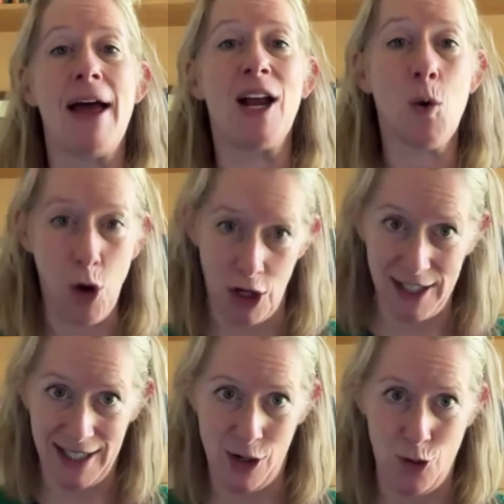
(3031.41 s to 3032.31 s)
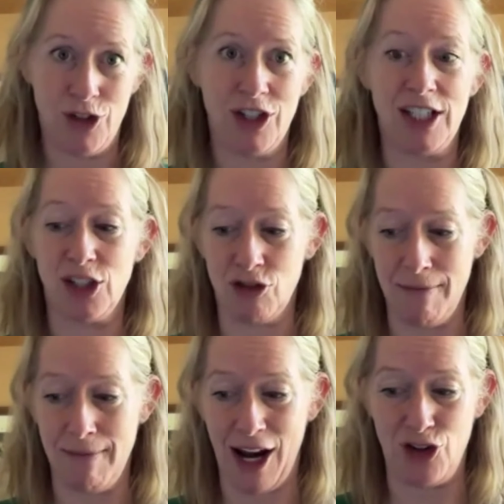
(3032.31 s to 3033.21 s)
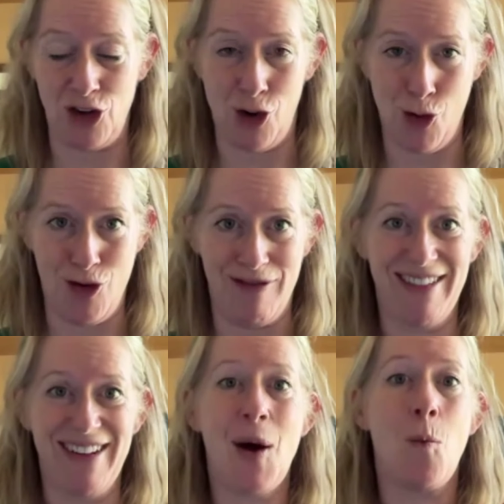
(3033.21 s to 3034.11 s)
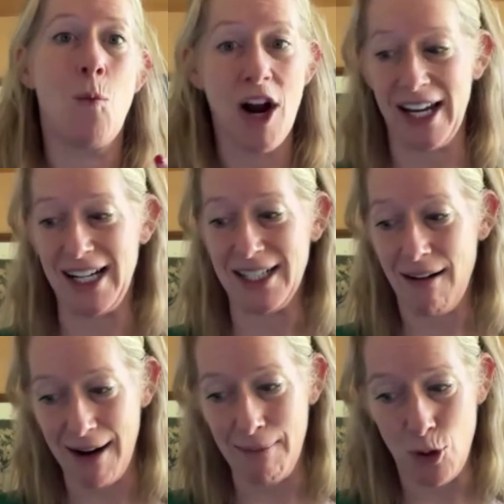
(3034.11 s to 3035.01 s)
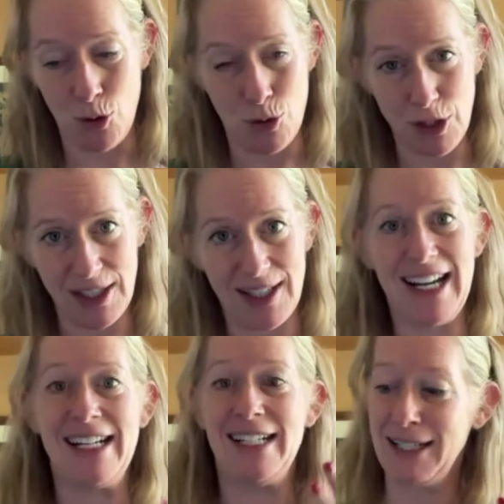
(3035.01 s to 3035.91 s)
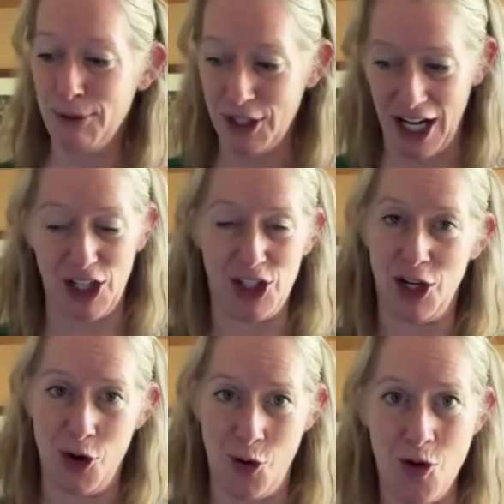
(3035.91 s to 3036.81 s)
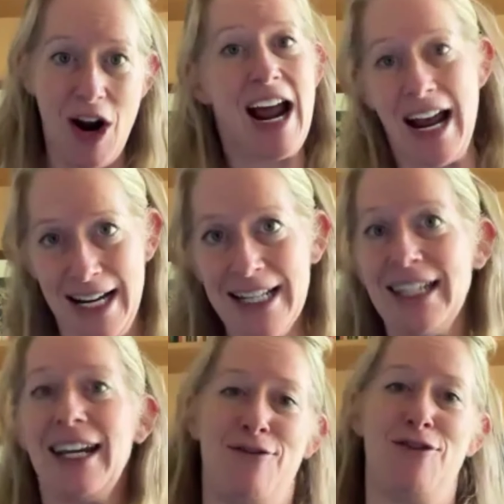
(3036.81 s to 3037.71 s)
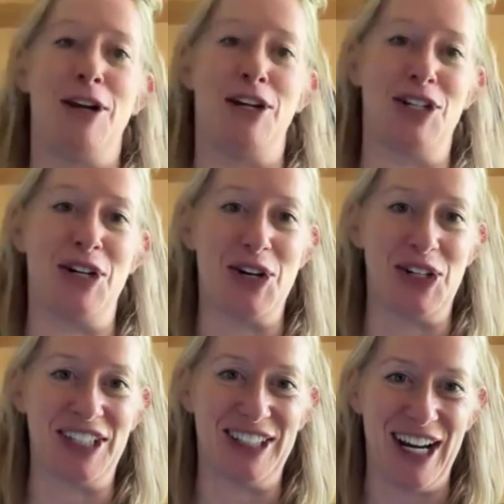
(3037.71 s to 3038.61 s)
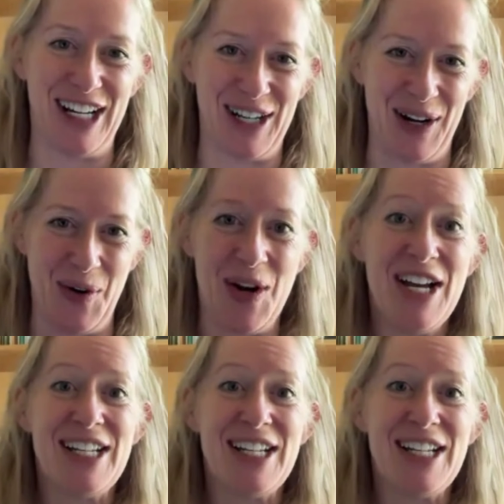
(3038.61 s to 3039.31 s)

equality law, so discrimination law, working time laws, data protection law, and information and consultation law.